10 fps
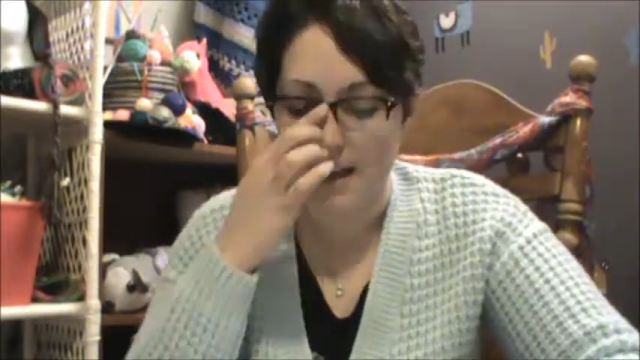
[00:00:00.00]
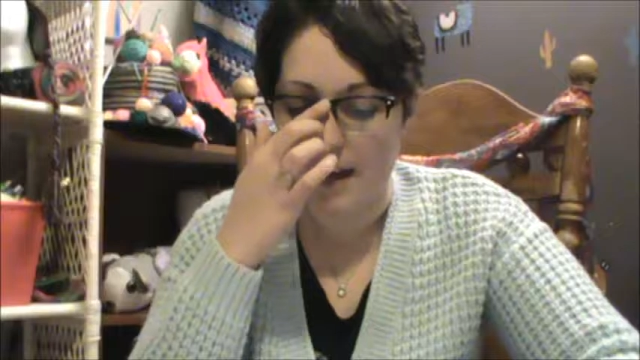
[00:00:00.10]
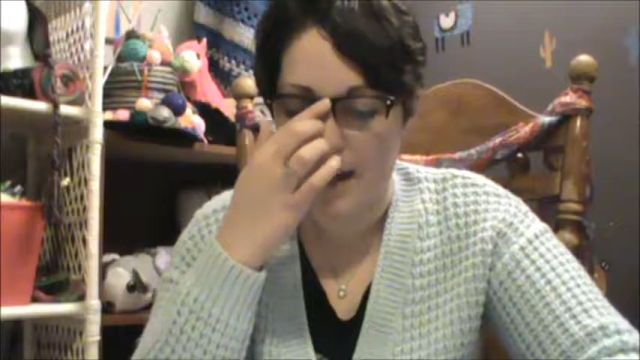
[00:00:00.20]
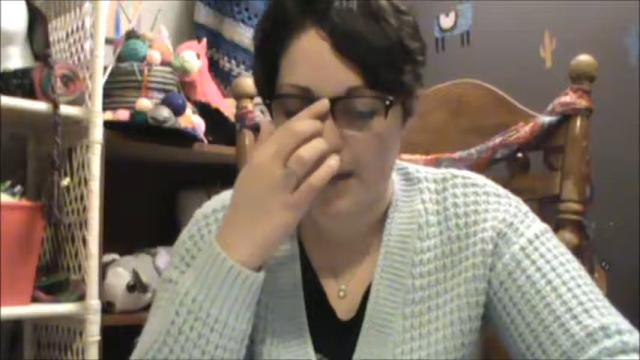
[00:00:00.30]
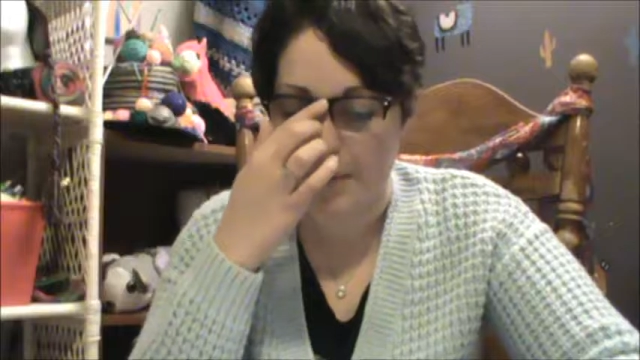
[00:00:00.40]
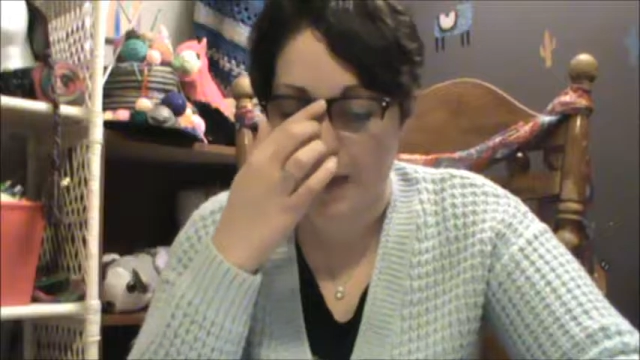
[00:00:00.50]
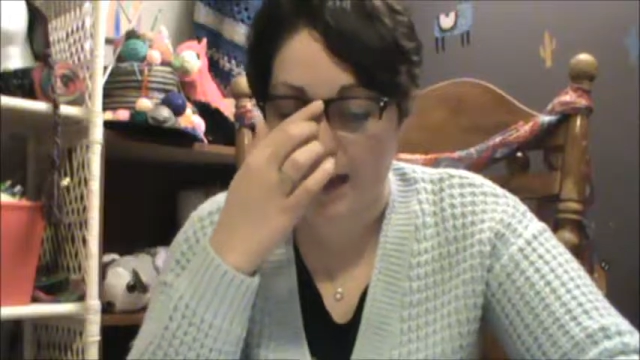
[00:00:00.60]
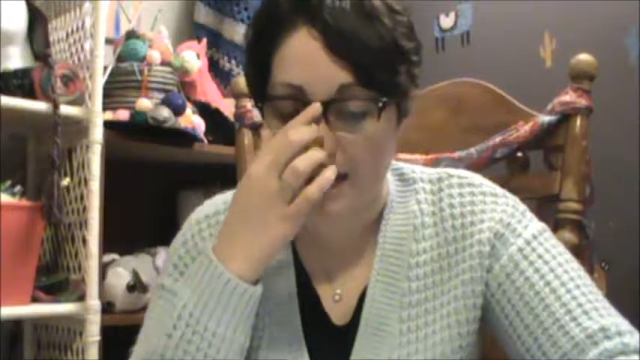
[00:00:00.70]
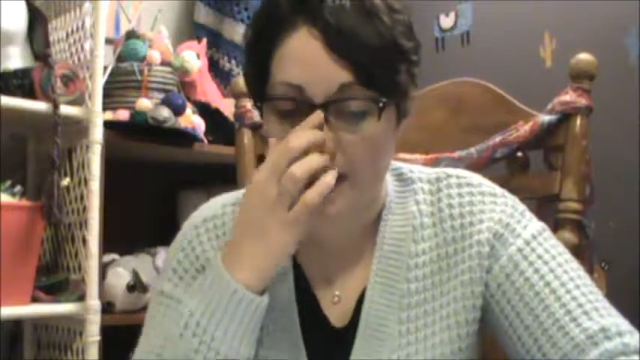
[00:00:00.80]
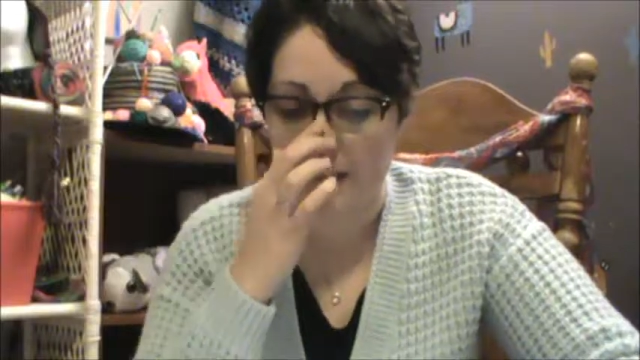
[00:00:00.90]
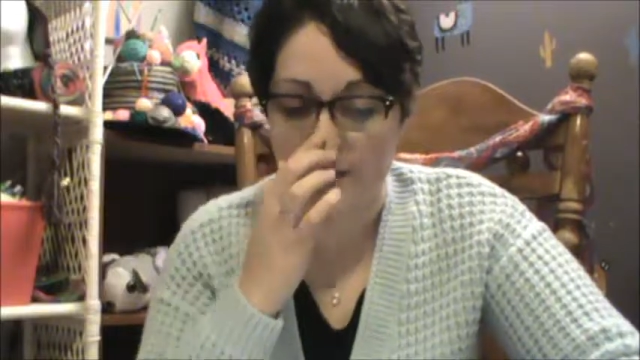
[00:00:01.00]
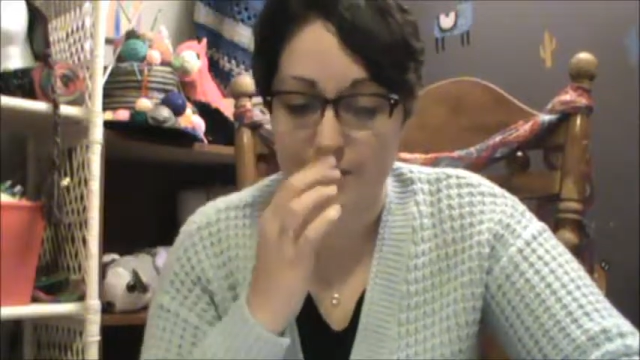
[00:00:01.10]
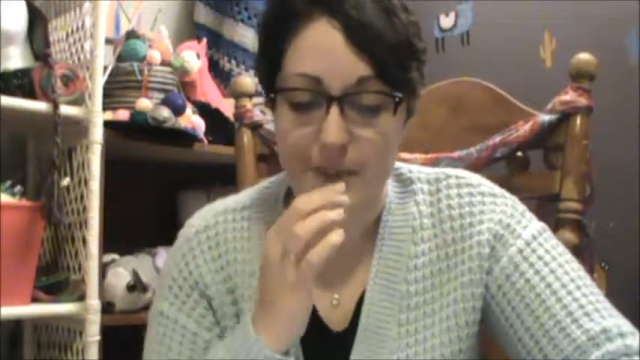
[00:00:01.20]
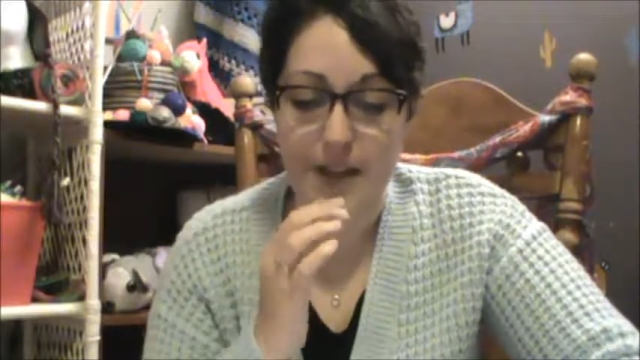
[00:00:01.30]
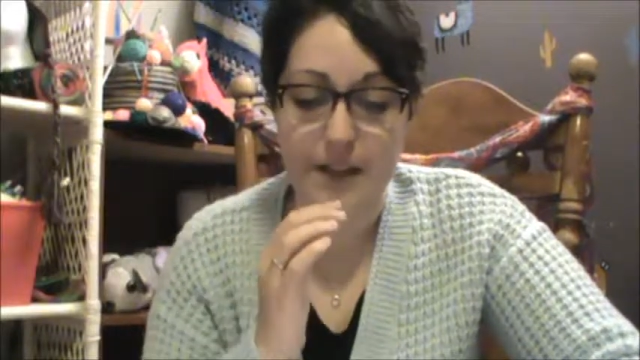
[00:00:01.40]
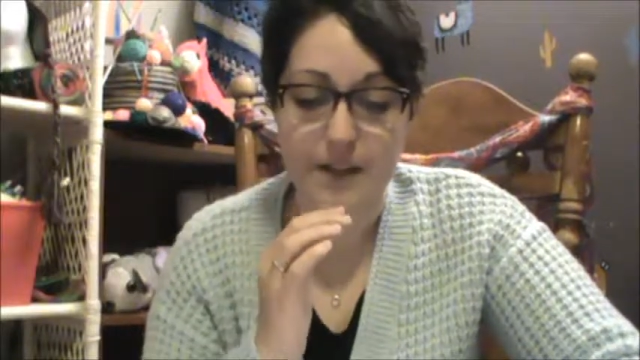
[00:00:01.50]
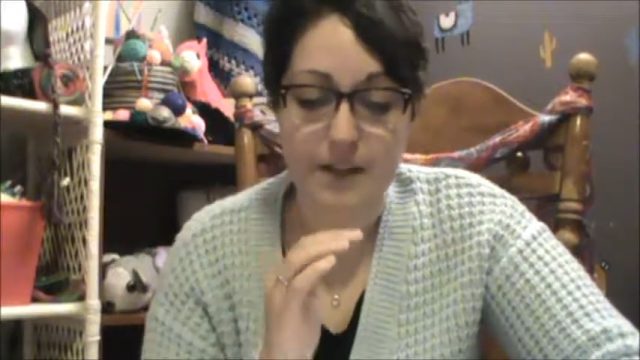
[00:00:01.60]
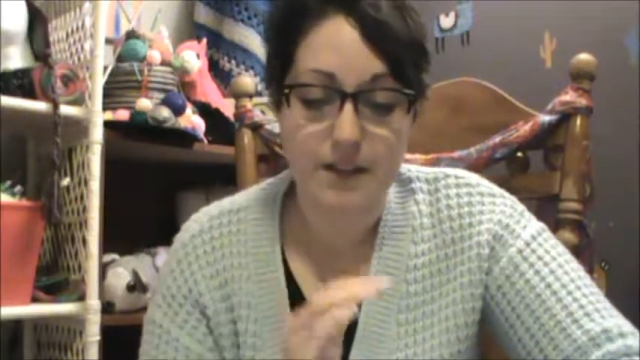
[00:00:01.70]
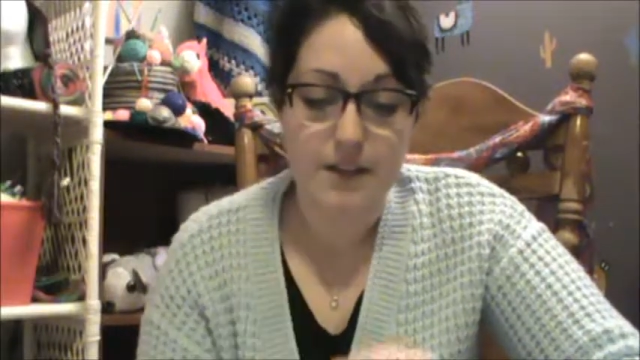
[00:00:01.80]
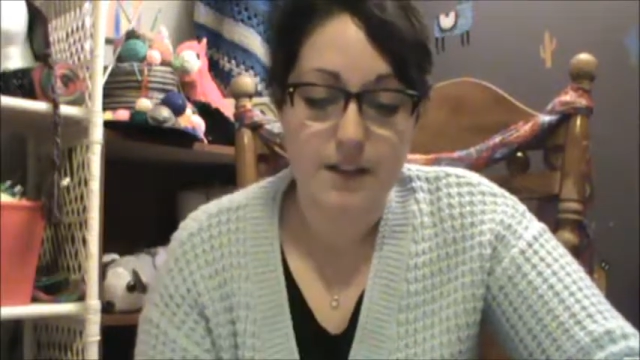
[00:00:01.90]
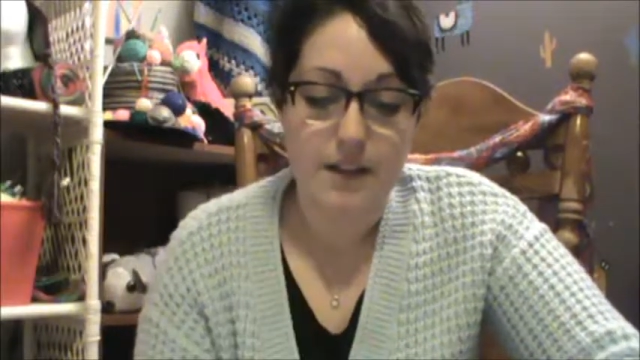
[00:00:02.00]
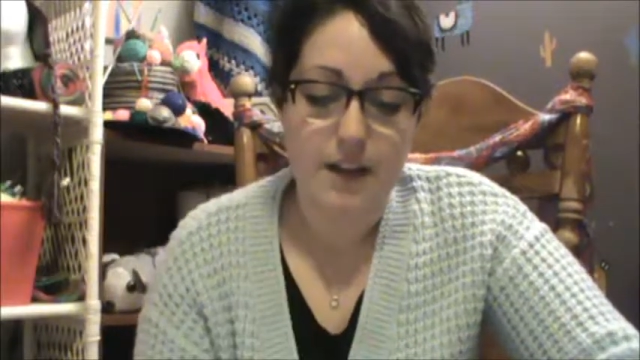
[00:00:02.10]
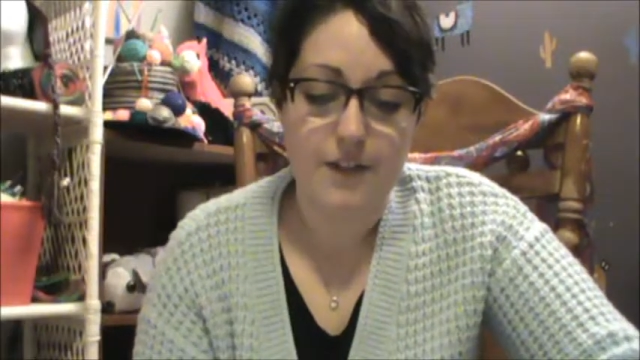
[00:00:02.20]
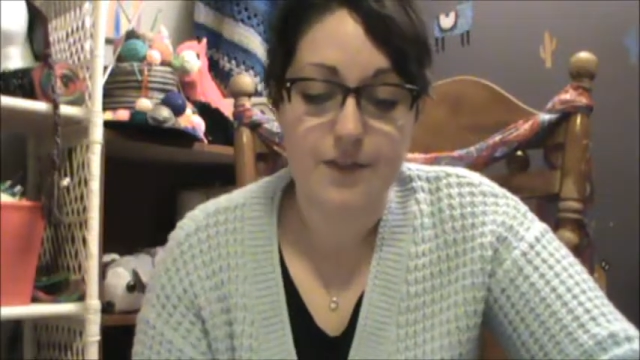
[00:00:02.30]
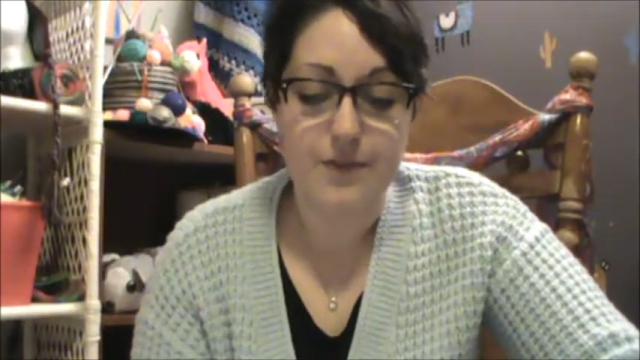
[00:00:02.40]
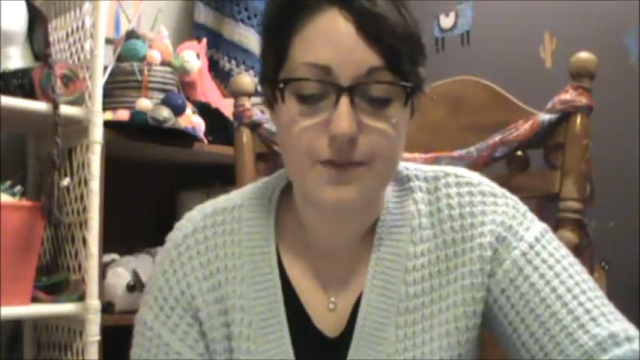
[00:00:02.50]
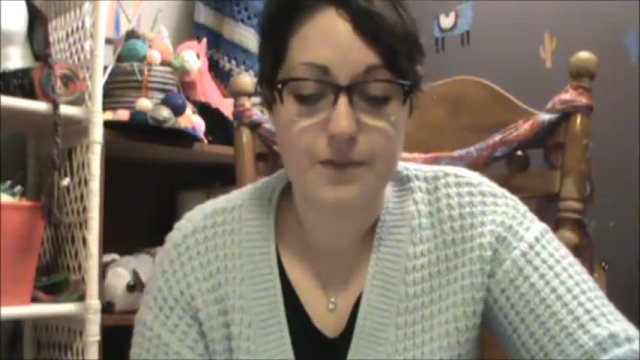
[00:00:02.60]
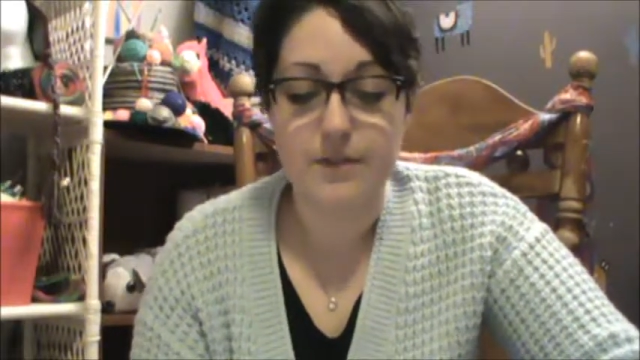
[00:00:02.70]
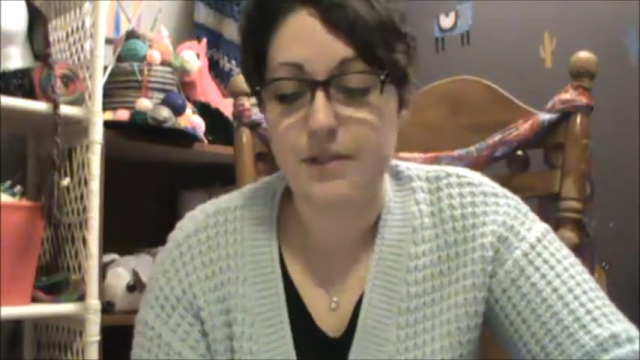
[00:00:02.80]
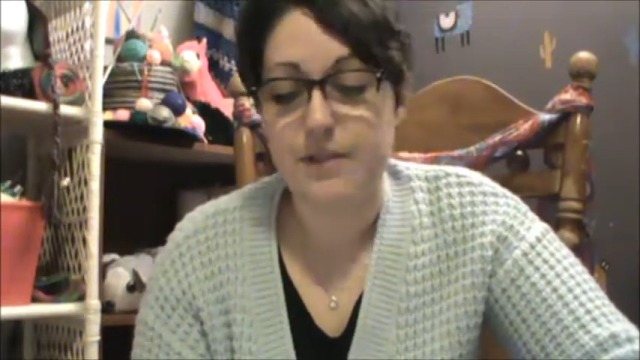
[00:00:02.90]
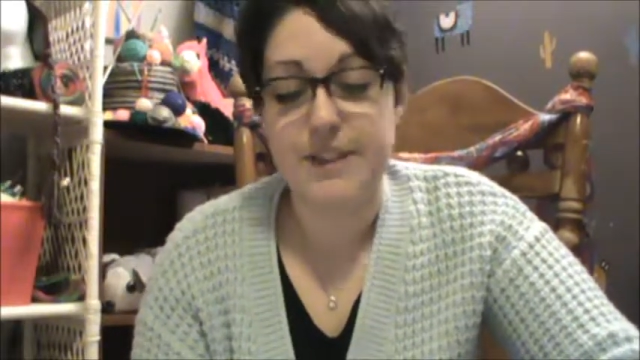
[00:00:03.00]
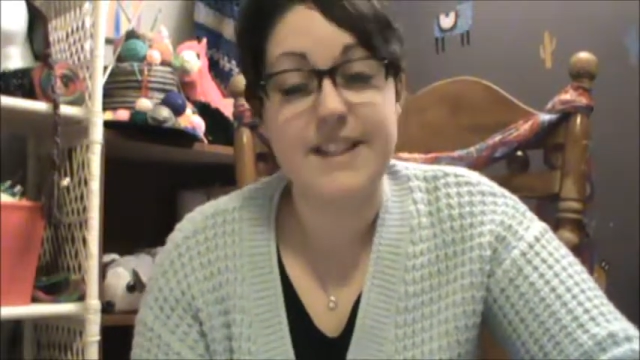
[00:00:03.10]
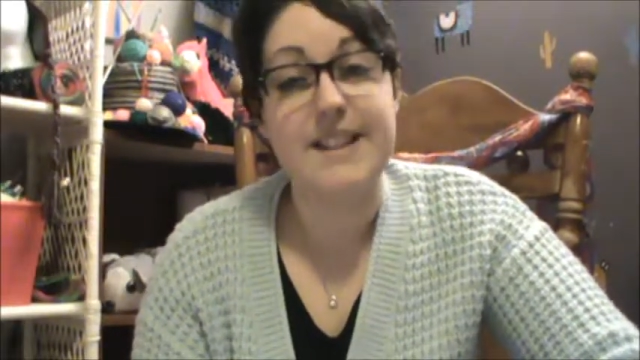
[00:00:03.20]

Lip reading: I have made this